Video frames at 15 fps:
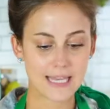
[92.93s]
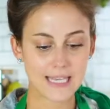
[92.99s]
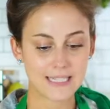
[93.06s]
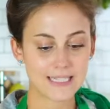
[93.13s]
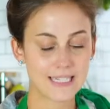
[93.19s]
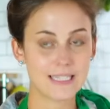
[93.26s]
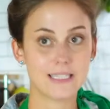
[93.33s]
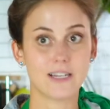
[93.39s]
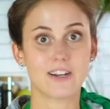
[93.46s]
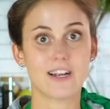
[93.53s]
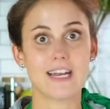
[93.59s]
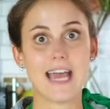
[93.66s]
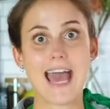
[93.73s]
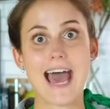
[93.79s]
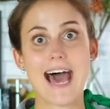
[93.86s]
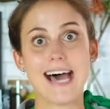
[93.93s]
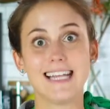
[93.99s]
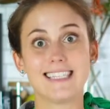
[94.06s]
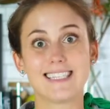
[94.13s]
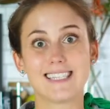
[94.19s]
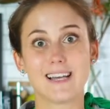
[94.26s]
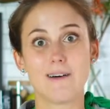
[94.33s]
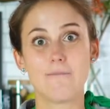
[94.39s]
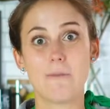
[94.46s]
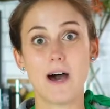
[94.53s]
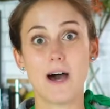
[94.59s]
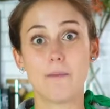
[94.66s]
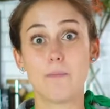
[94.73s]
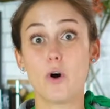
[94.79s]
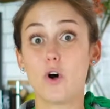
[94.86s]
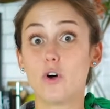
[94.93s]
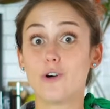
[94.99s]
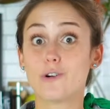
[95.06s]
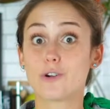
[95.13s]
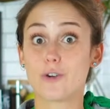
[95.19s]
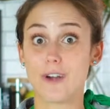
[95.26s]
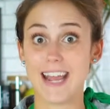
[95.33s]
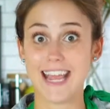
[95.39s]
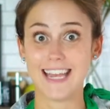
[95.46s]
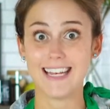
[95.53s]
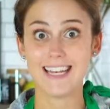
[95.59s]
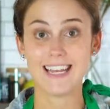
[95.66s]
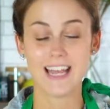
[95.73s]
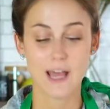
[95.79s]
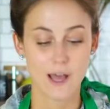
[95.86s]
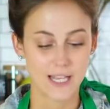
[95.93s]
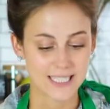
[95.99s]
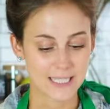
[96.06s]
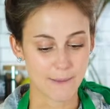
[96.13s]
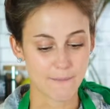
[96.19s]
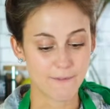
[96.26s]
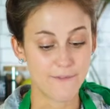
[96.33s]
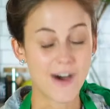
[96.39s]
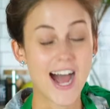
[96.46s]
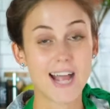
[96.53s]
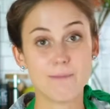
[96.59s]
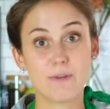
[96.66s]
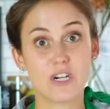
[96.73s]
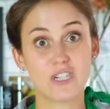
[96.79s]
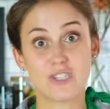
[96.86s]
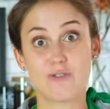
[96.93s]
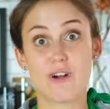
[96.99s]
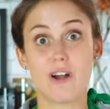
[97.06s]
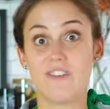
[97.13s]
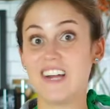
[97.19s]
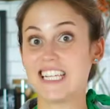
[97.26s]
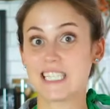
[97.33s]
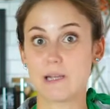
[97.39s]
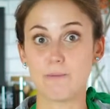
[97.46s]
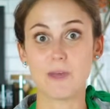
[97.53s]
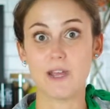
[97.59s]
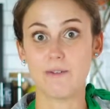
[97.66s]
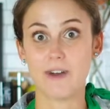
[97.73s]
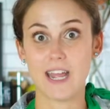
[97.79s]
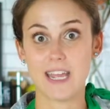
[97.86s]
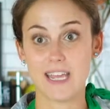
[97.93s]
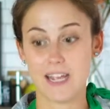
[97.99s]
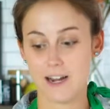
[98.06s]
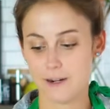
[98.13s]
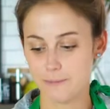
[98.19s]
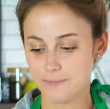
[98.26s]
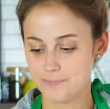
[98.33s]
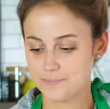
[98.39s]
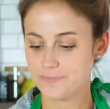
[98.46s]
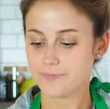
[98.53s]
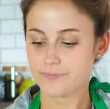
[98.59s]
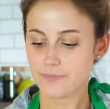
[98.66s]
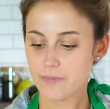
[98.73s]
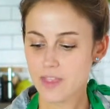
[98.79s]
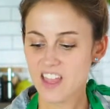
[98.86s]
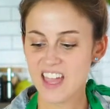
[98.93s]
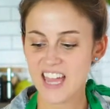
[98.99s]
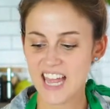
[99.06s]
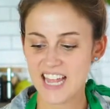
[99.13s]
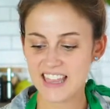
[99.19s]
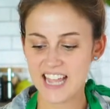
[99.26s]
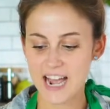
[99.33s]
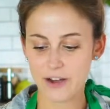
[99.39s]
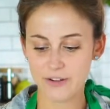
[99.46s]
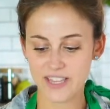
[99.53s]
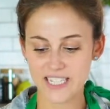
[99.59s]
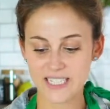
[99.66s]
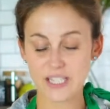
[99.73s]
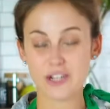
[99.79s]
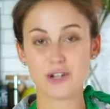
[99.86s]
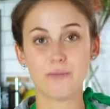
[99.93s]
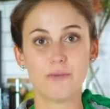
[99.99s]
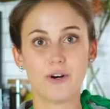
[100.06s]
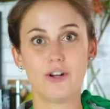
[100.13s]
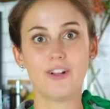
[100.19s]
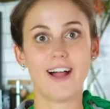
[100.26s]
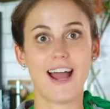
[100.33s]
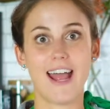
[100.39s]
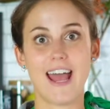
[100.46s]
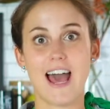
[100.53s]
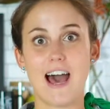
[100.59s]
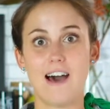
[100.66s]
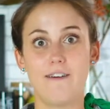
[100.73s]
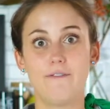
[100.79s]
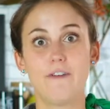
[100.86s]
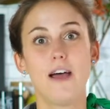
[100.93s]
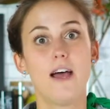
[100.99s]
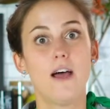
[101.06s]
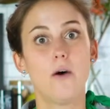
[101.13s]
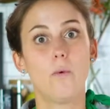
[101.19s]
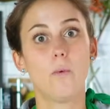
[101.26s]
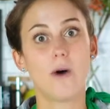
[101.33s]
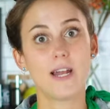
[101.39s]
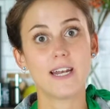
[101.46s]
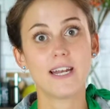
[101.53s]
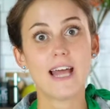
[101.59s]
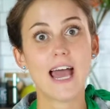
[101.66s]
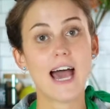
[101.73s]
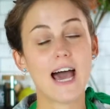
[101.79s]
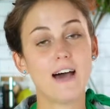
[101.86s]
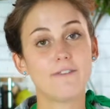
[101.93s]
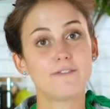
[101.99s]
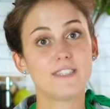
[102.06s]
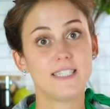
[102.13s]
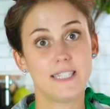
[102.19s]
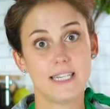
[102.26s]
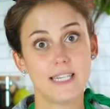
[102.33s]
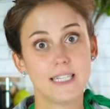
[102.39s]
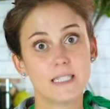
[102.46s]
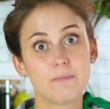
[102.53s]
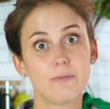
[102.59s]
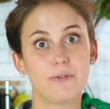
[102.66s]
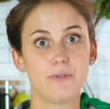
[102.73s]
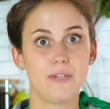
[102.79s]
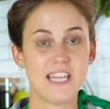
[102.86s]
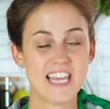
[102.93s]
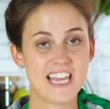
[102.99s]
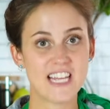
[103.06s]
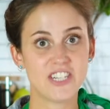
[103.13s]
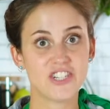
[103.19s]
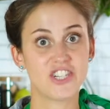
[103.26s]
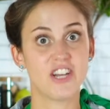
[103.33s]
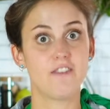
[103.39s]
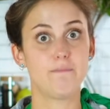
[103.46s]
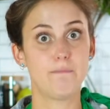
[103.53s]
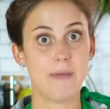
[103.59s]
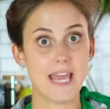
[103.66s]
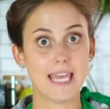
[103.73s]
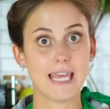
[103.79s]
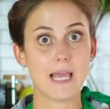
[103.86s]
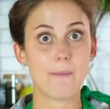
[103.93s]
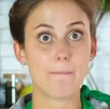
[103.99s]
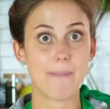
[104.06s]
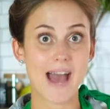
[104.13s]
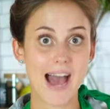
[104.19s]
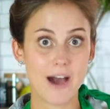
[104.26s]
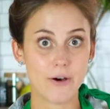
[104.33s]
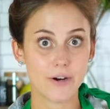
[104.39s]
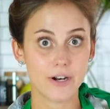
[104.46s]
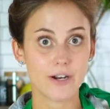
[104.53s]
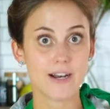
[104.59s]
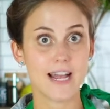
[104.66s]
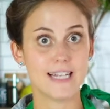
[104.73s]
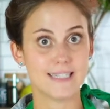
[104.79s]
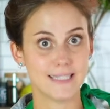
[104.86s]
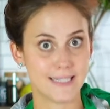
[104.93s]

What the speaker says: these is they're going to add some whole grain, some fiber to our recipe right here. And now in this little bowl, I have 1½ teaspoon each of baking powder and